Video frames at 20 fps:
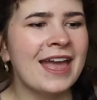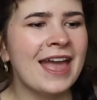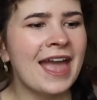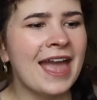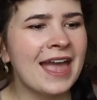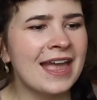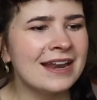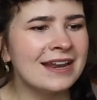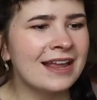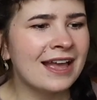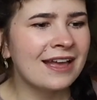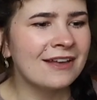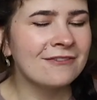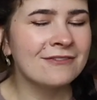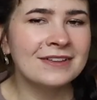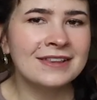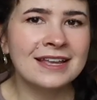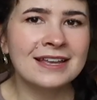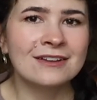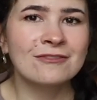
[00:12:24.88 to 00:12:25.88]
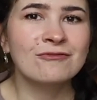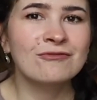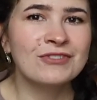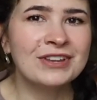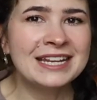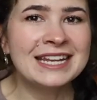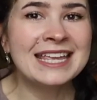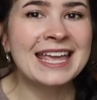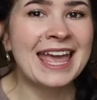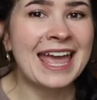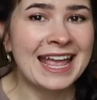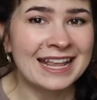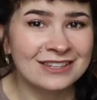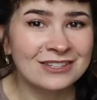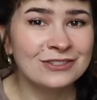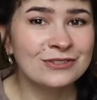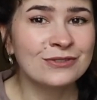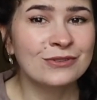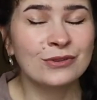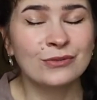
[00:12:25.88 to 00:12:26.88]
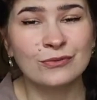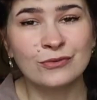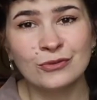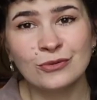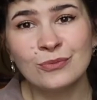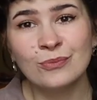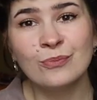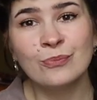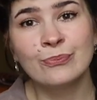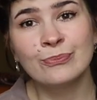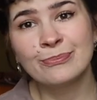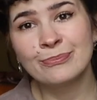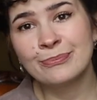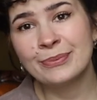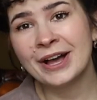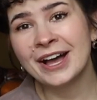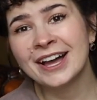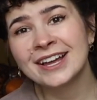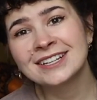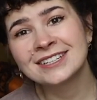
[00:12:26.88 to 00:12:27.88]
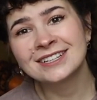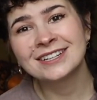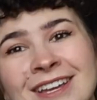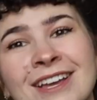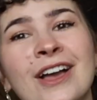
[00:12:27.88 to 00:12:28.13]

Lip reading: And I feel like it really adds to the room, but